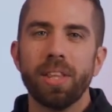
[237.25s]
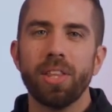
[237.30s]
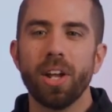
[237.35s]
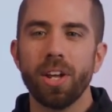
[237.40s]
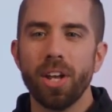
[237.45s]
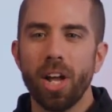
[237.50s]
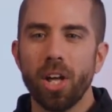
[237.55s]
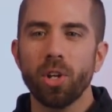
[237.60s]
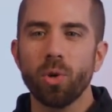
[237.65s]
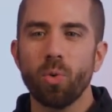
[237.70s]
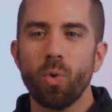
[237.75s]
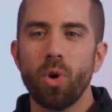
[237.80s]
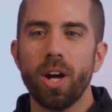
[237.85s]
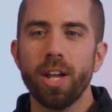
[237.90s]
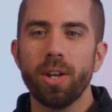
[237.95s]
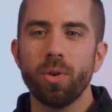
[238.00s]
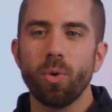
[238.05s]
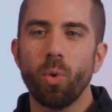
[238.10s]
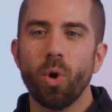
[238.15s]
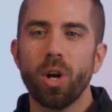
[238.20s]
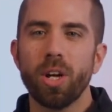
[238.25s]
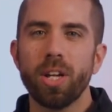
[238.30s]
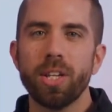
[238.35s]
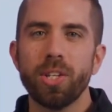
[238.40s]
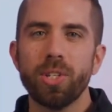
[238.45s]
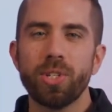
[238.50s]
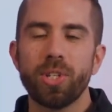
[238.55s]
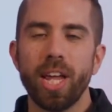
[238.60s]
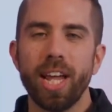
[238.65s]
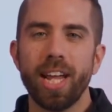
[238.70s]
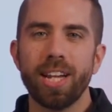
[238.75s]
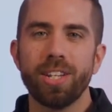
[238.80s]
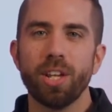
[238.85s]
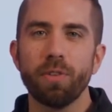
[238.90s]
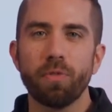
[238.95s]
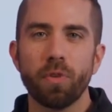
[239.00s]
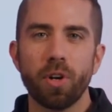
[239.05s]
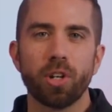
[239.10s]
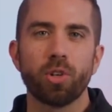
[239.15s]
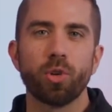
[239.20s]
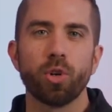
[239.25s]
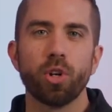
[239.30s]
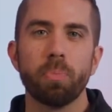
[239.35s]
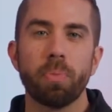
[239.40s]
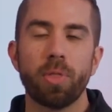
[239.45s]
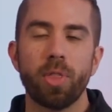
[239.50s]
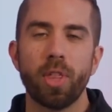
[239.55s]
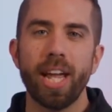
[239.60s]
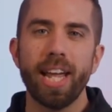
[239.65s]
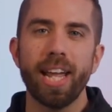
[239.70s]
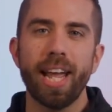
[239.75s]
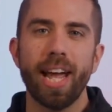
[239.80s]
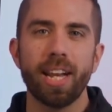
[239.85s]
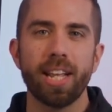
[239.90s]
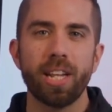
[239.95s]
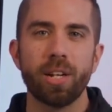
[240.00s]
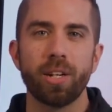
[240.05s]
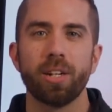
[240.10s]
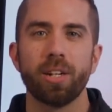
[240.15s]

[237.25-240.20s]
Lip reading: Now, another one was a different group. They had